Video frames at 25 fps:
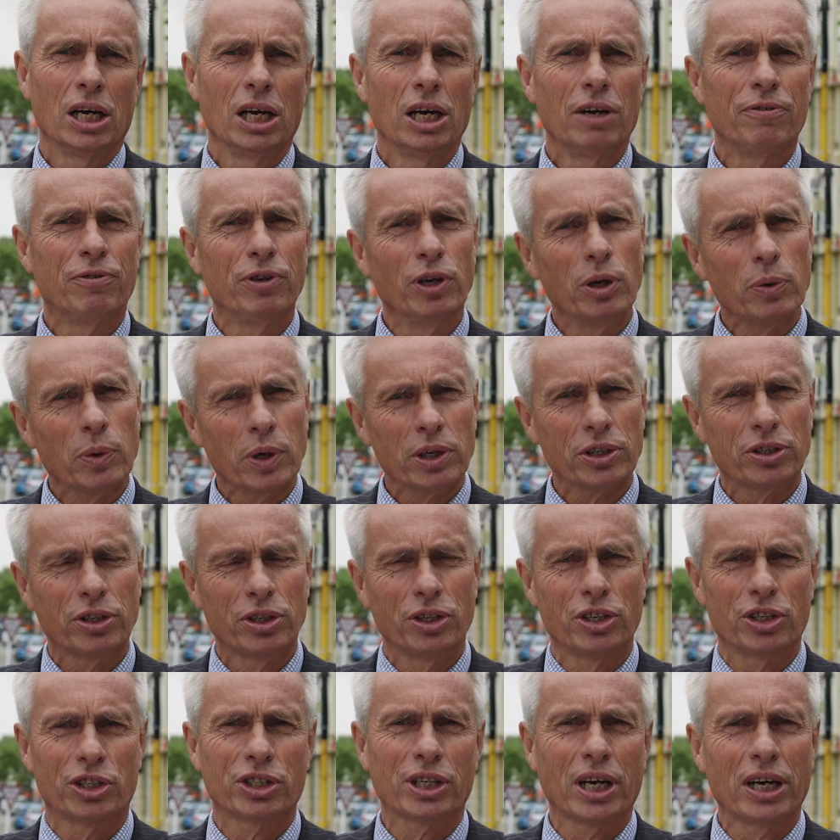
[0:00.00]
If you want
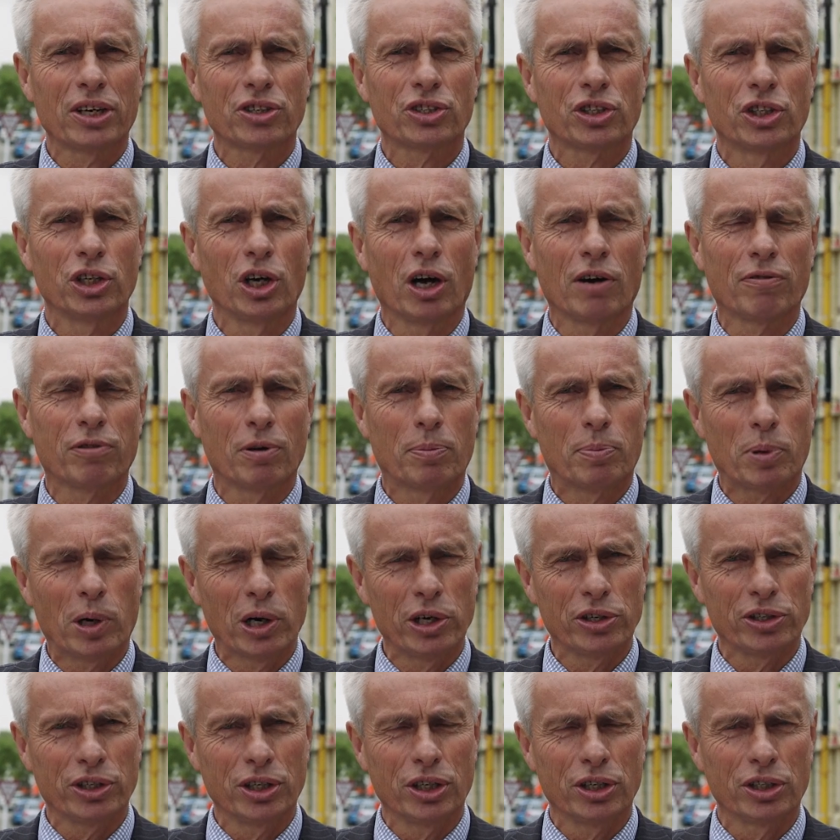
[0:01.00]
to discuss the offer
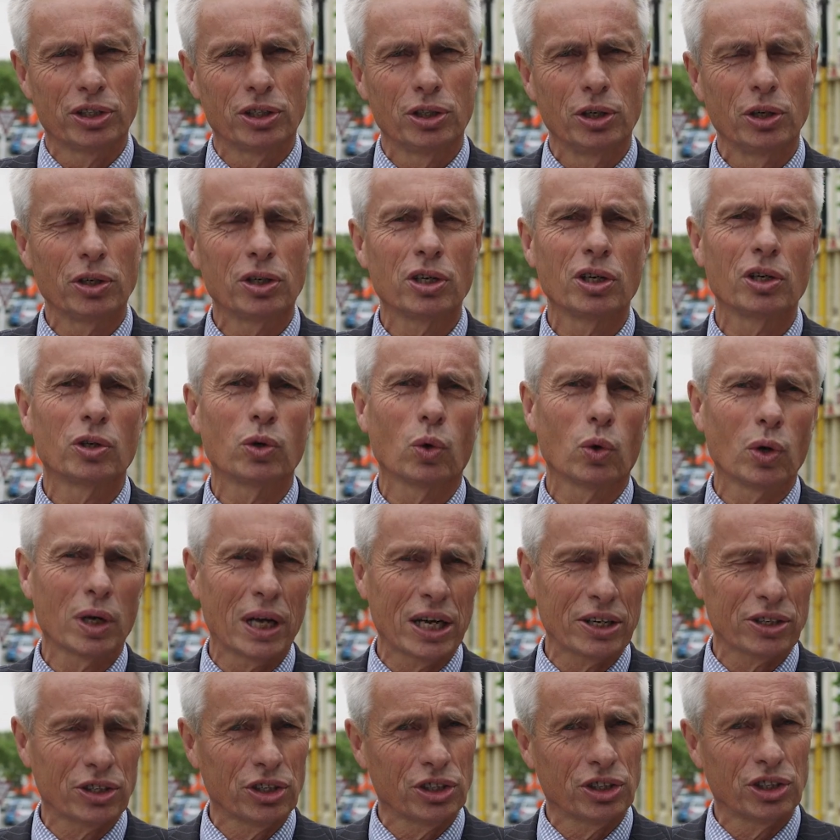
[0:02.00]
process, you can call
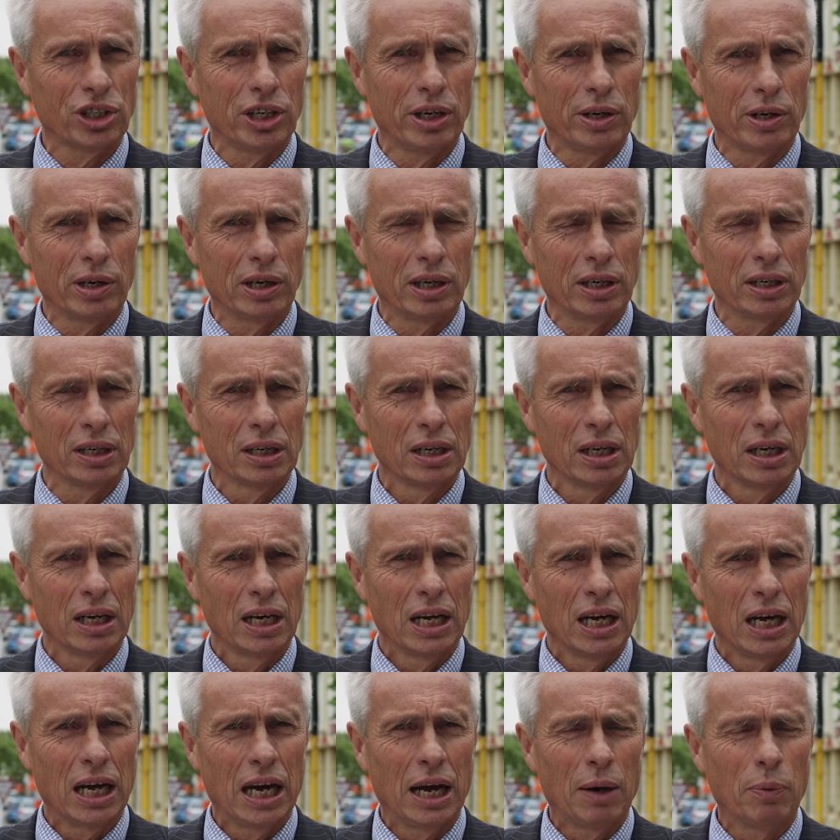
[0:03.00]
us at CERA
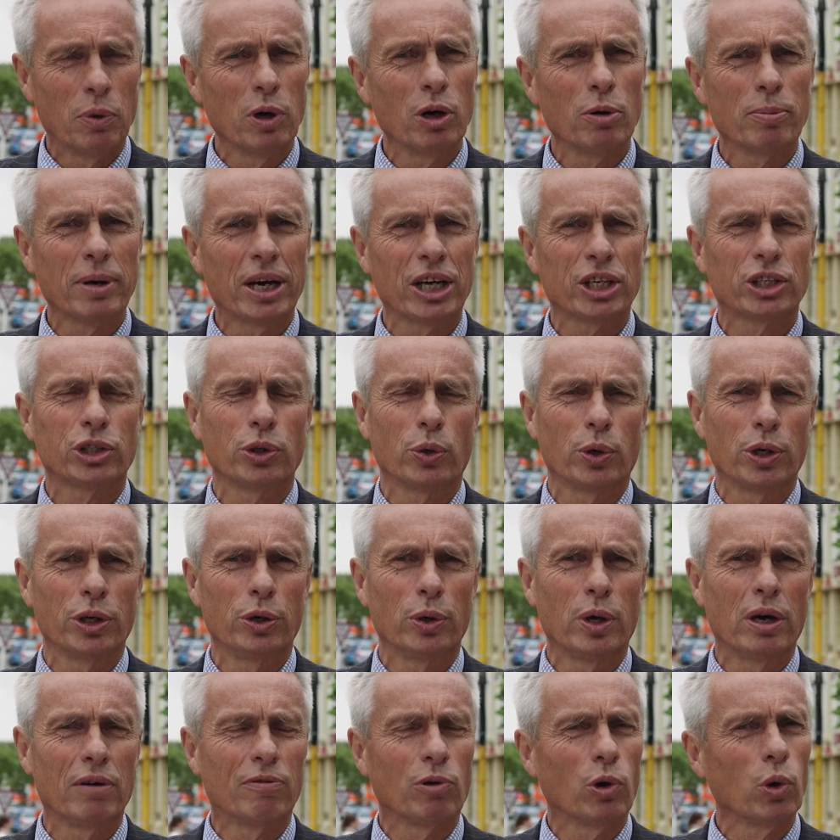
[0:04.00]
and we'll make sure
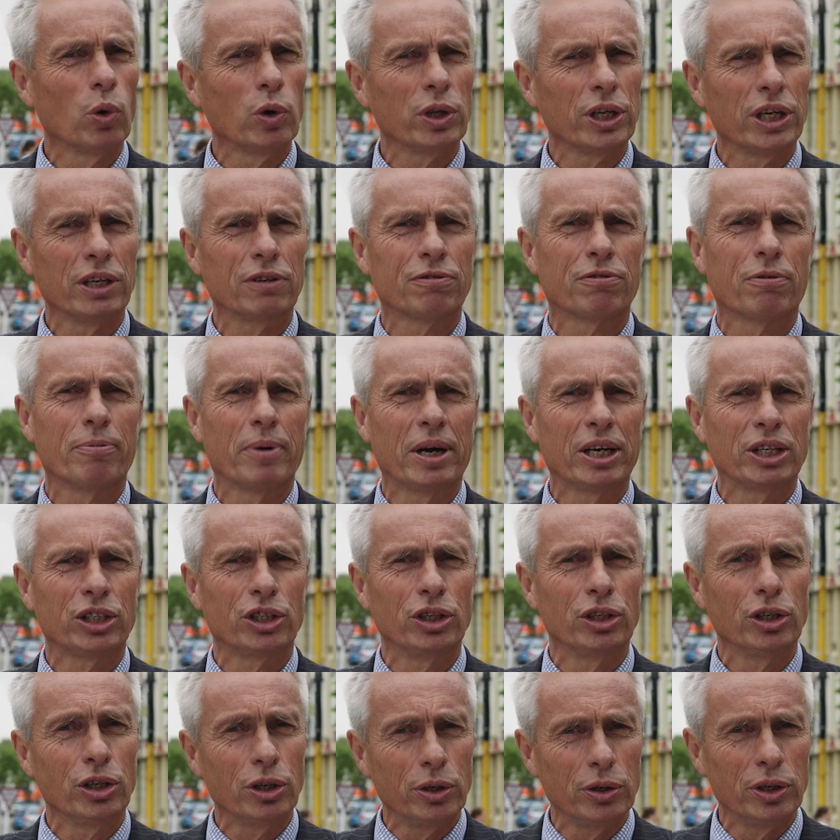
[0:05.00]
you have all the
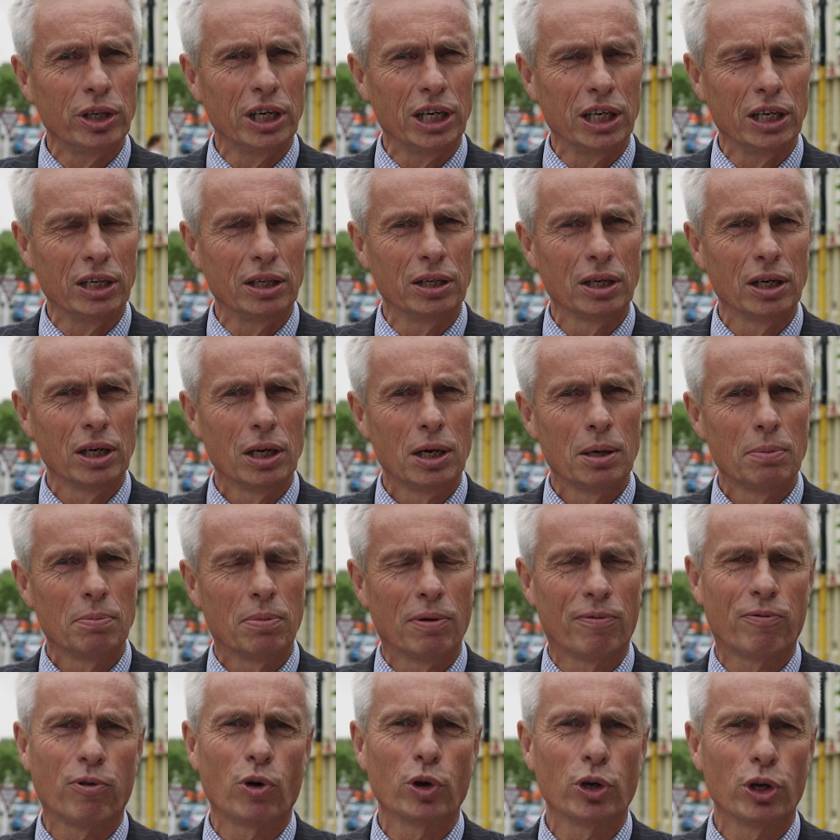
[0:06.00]
information you need
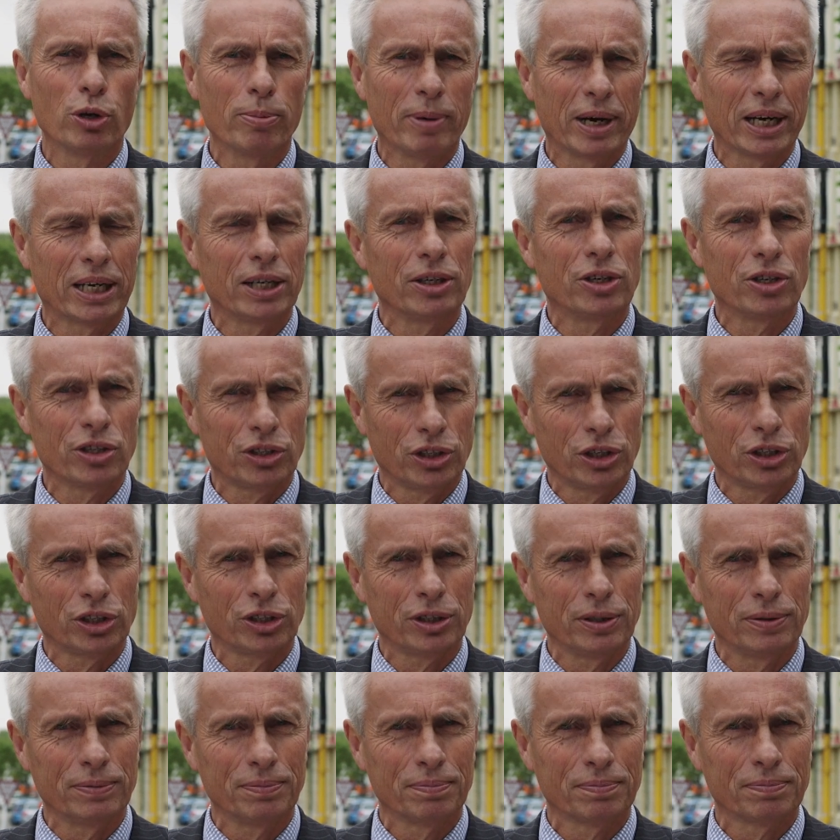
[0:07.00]
before you make a
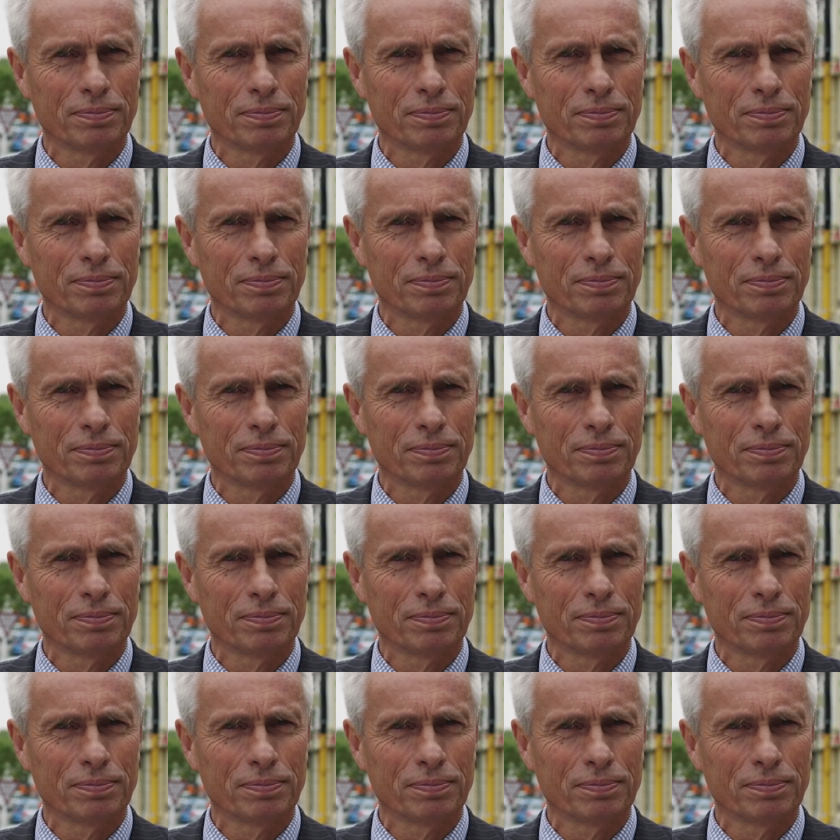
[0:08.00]
decision.